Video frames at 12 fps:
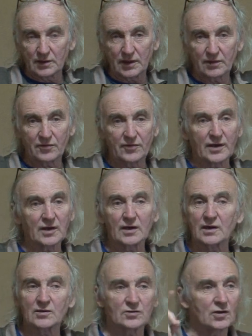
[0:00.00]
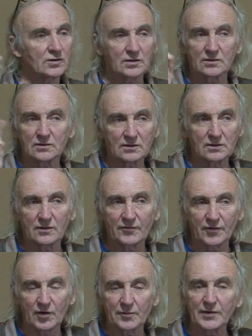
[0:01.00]
okay? Thinking is not a, a
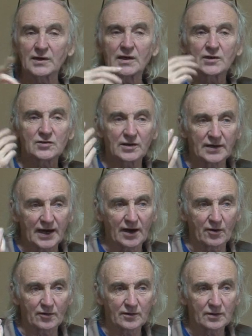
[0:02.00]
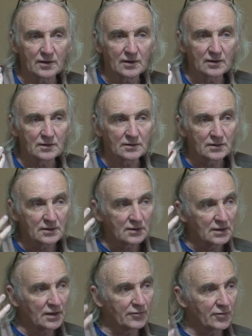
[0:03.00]
verb, thinking is a noun.
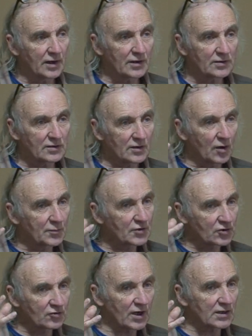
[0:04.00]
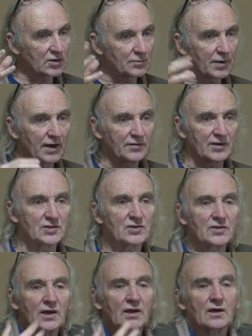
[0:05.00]
If you are obstructed by this
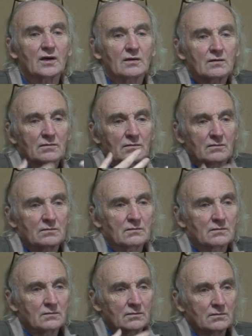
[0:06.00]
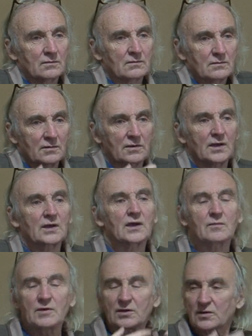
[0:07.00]
thinking,
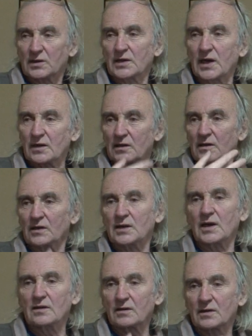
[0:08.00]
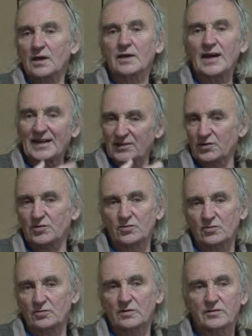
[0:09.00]
thinking means again and again and again,
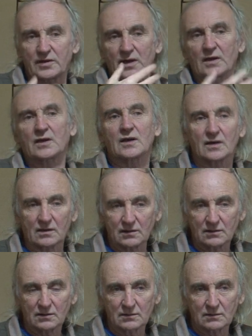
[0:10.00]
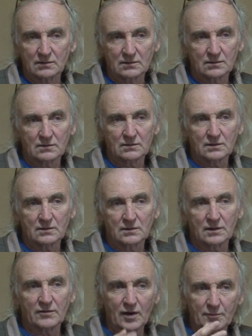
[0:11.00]
attitude, thinking,
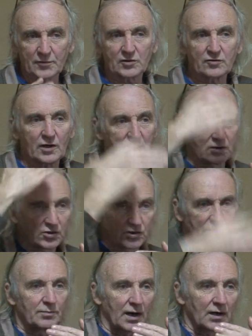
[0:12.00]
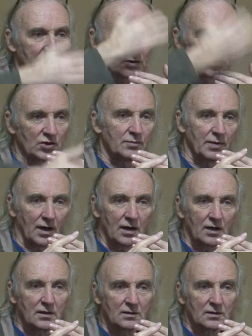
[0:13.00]
obstructed, dibba, dibba